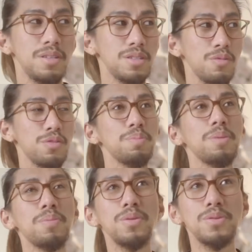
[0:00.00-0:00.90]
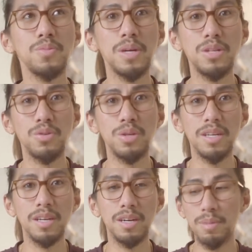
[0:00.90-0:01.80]
So for people who's
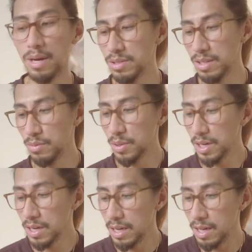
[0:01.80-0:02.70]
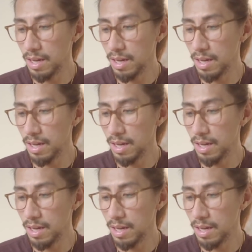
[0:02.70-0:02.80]
wondering um, how it's gonna work,